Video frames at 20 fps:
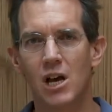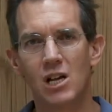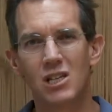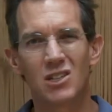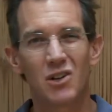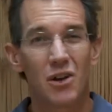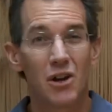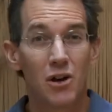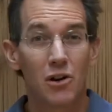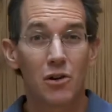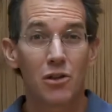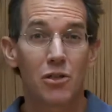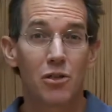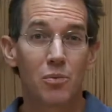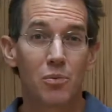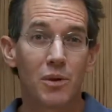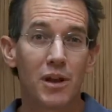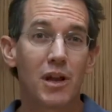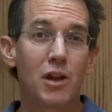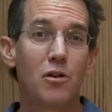So here are
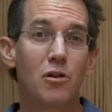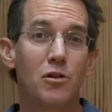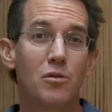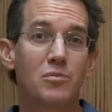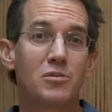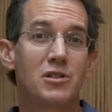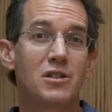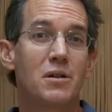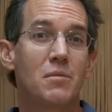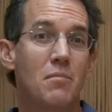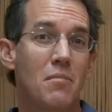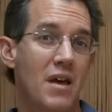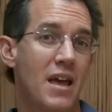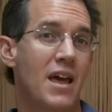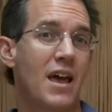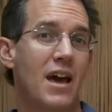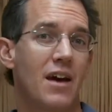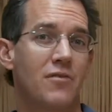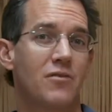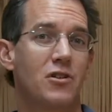three groups that may
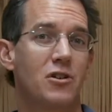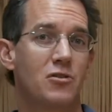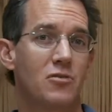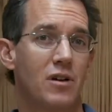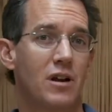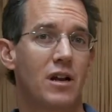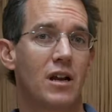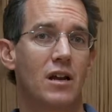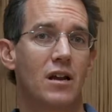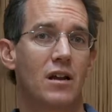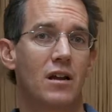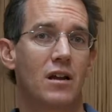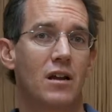have the training.